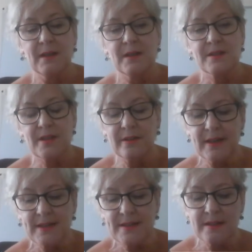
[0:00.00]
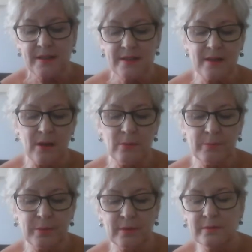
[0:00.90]
So there's an
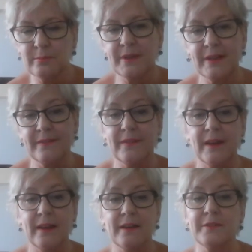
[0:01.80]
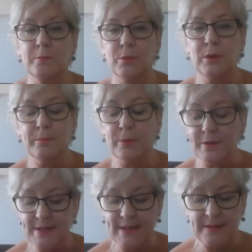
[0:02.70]
example within there, the bullet
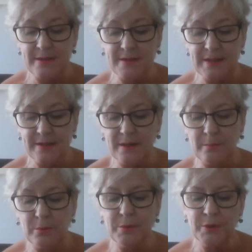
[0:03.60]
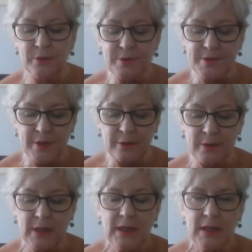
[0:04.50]
point sentence example, but also
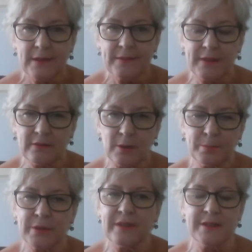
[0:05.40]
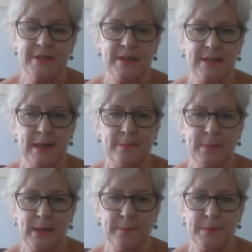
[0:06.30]
there are previous exam
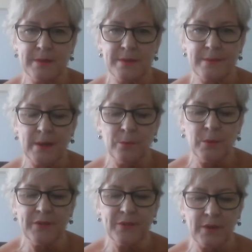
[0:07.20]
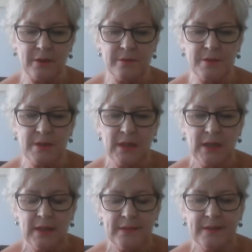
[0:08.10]
papers, and with those
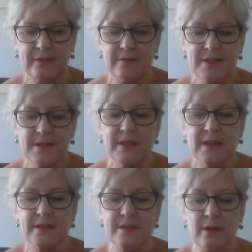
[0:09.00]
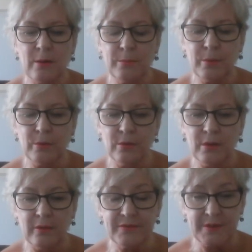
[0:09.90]
there is an example
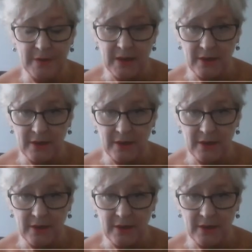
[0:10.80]
of a